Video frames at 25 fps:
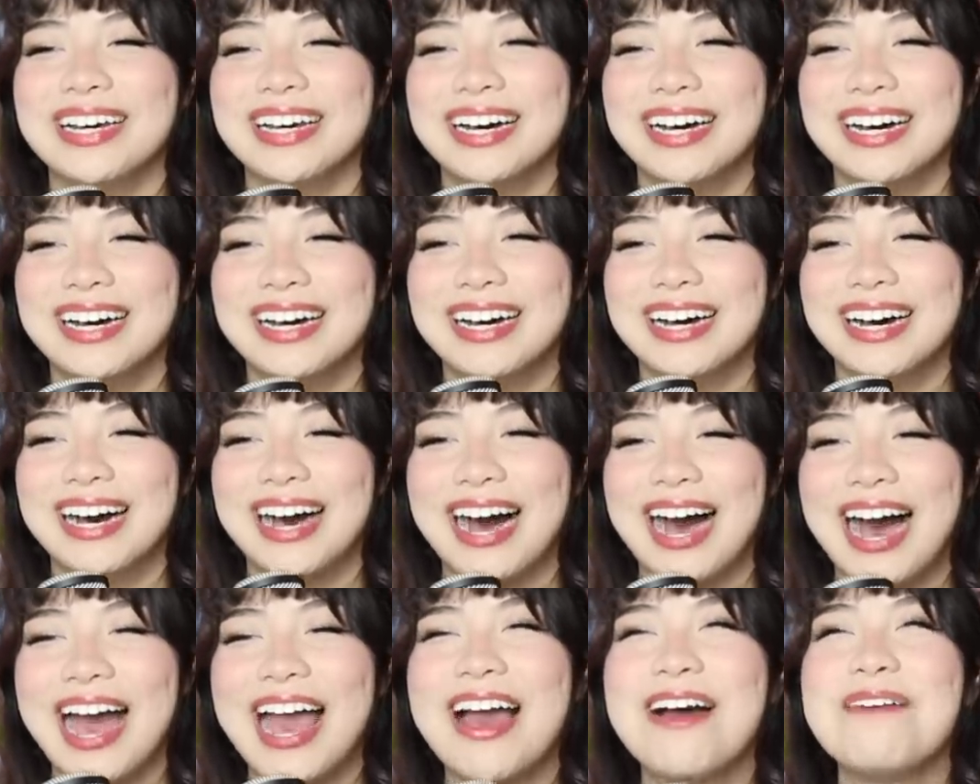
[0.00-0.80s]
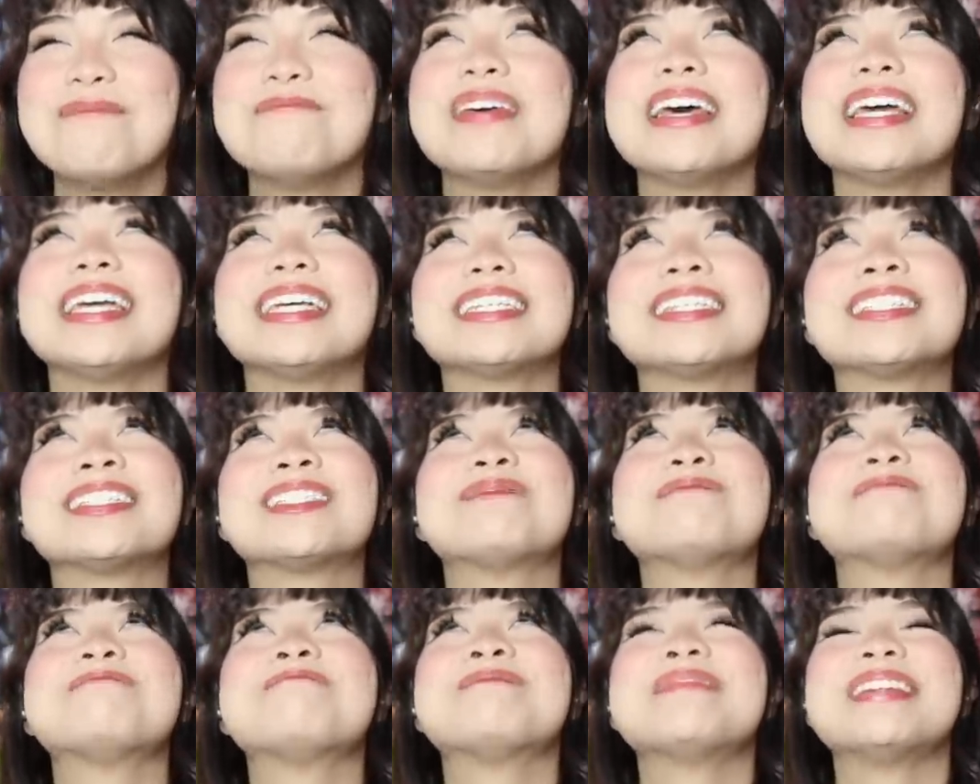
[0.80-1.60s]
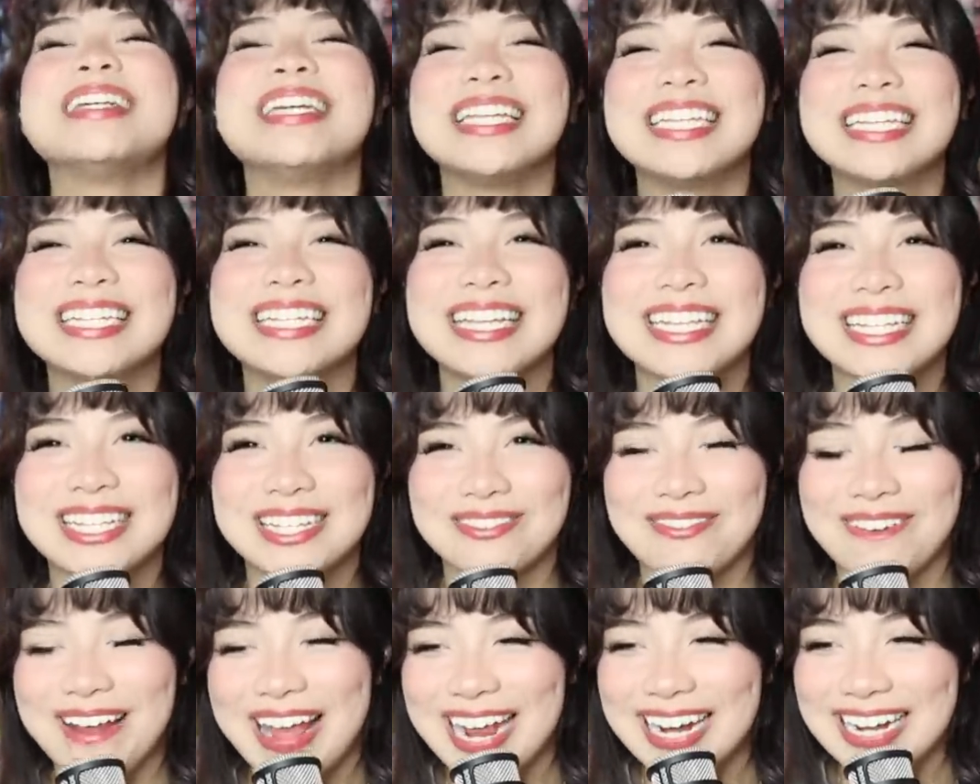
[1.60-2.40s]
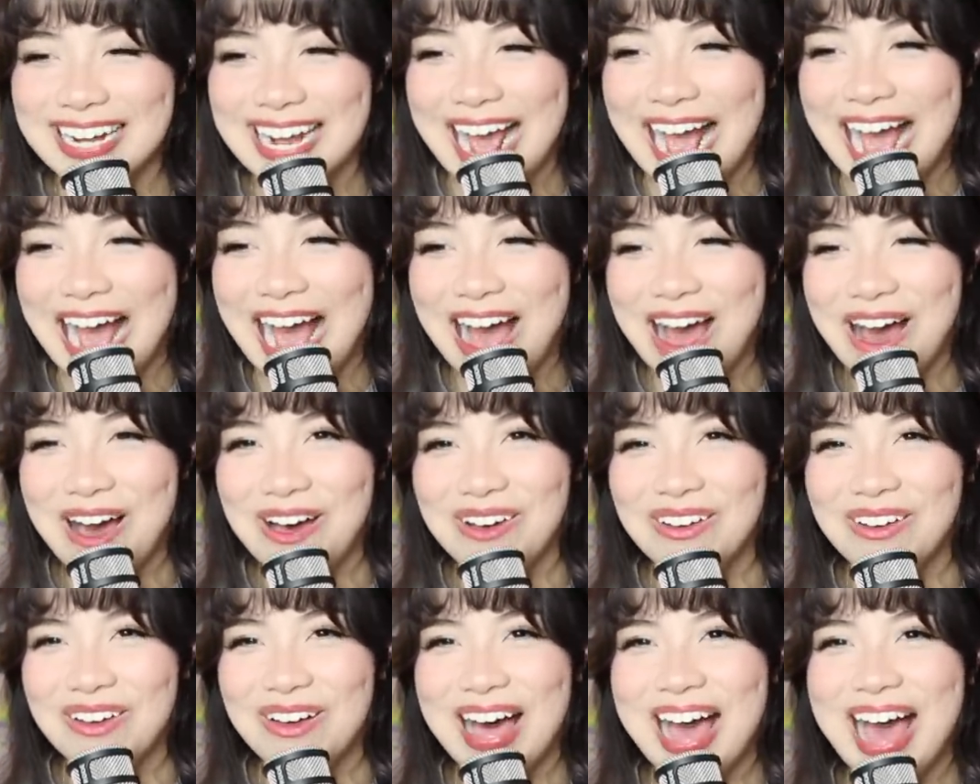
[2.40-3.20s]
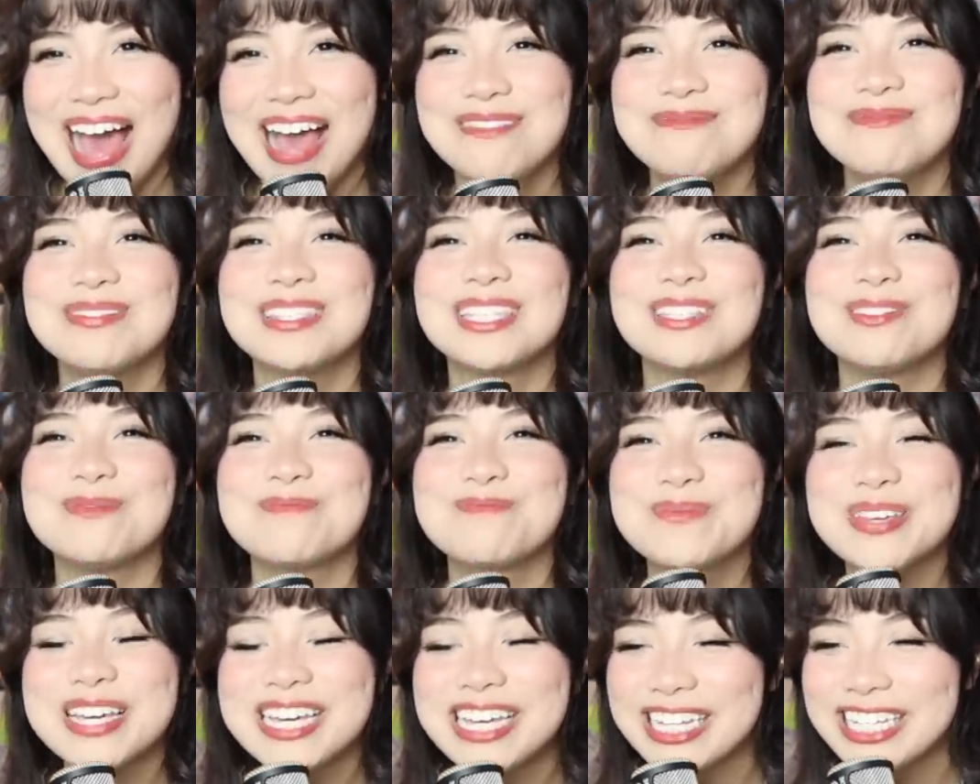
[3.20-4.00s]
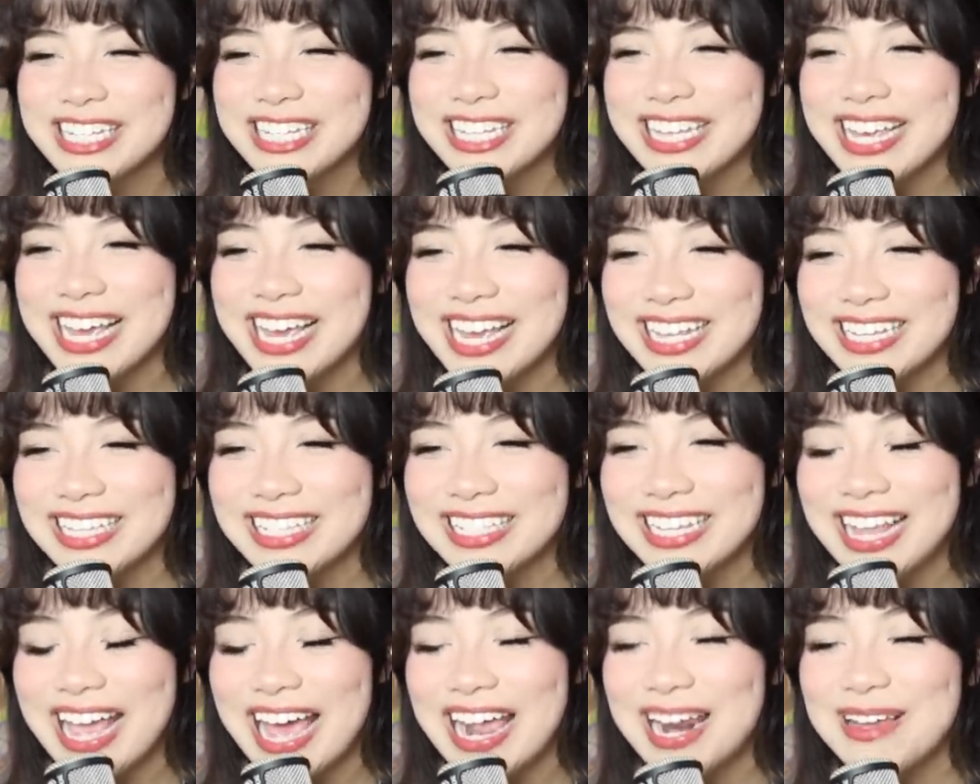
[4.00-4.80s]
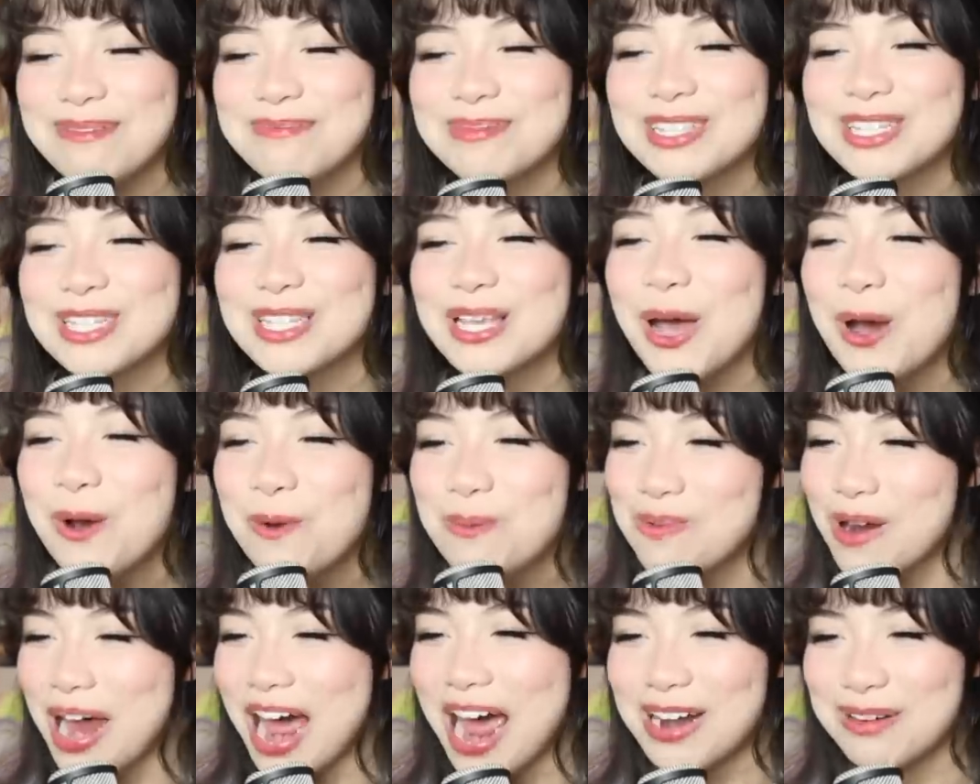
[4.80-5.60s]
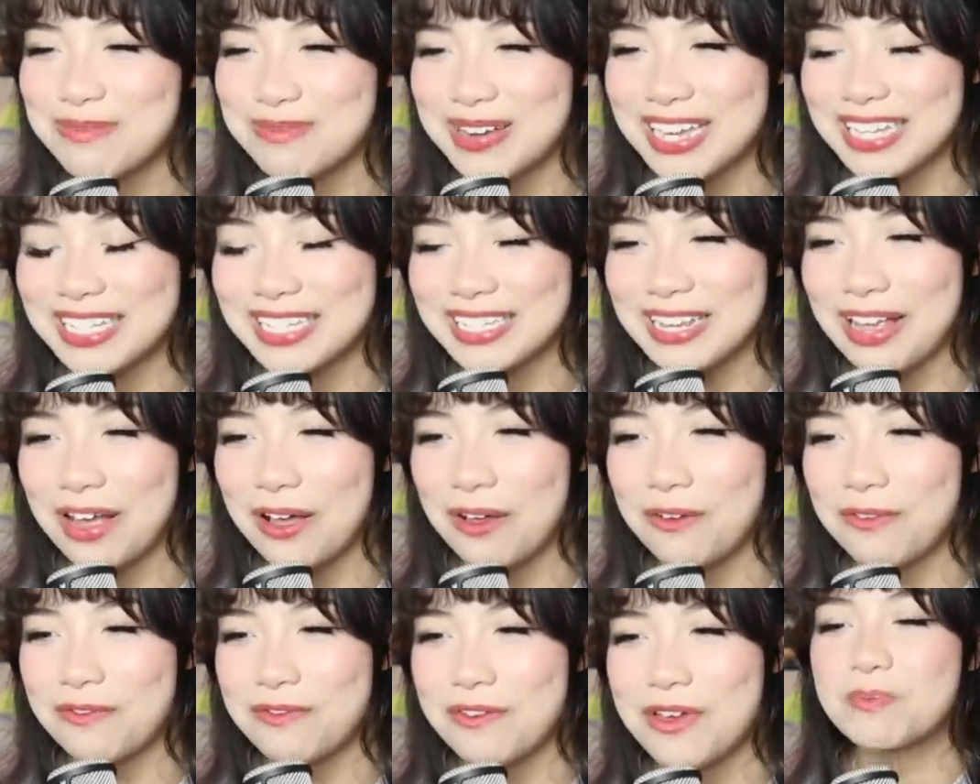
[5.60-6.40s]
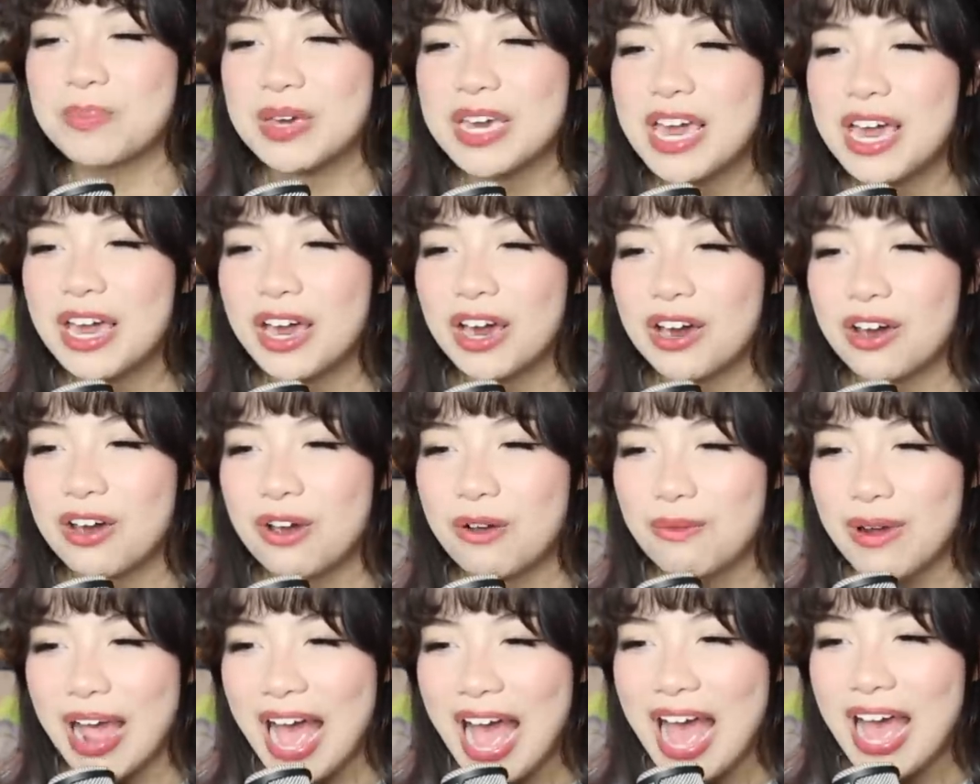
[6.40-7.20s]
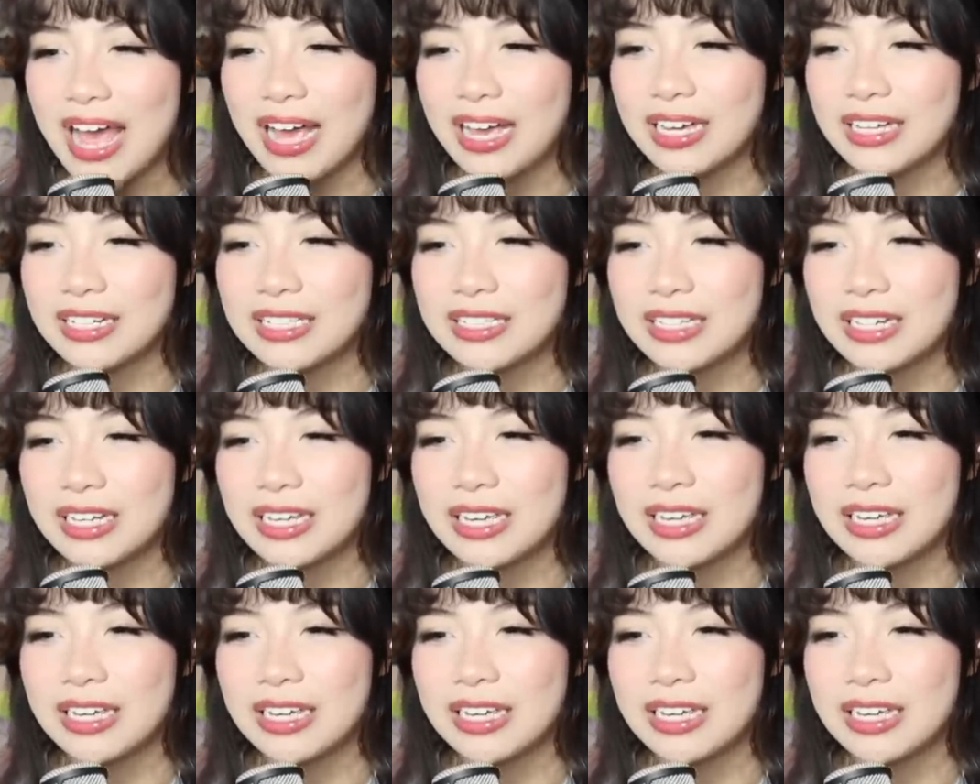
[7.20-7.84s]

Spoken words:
I am like speechless right now. I'm speechless and I'm so proud of myself for being correct.